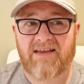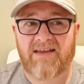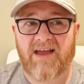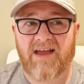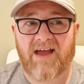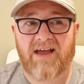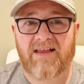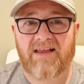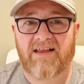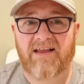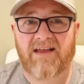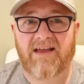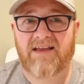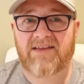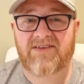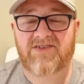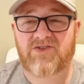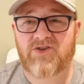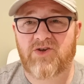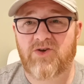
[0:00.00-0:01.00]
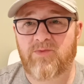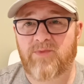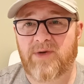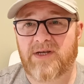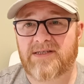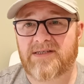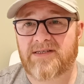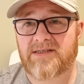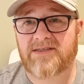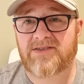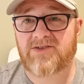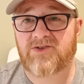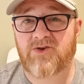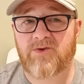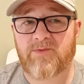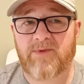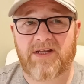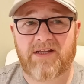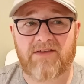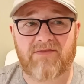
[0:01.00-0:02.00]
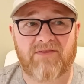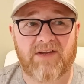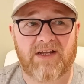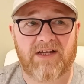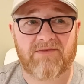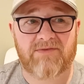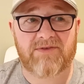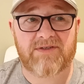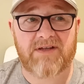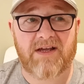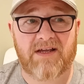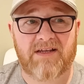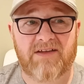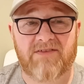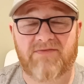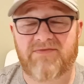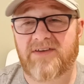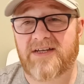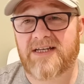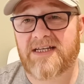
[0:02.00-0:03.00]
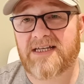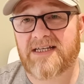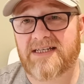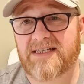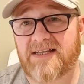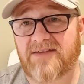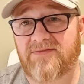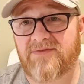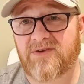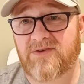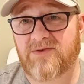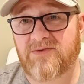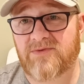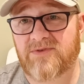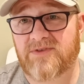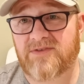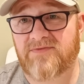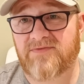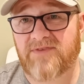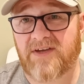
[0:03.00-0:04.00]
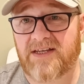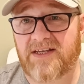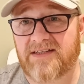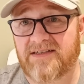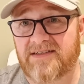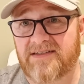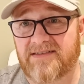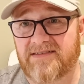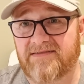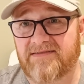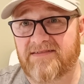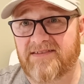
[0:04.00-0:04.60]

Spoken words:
yeah, it's too busy, there's too many flavours, and you're finding it difficult to find.